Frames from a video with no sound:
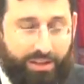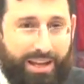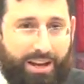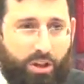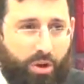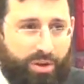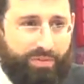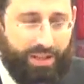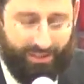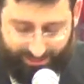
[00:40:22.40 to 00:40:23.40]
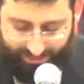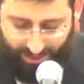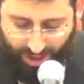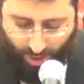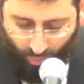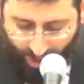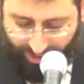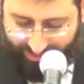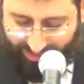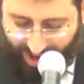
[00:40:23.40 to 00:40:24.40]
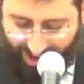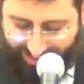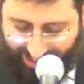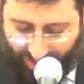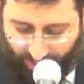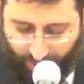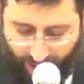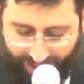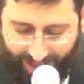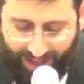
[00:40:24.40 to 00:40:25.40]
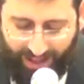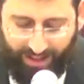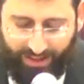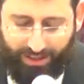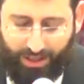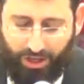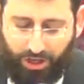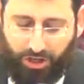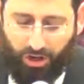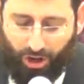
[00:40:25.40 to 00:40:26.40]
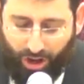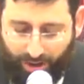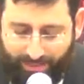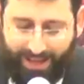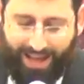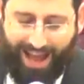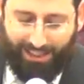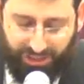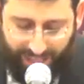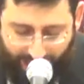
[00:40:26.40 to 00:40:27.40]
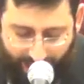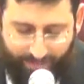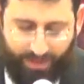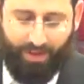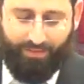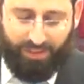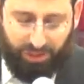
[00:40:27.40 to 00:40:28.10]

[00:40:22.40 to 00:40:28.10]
Get a load of this. What does God tell Rachel? Naom Hashem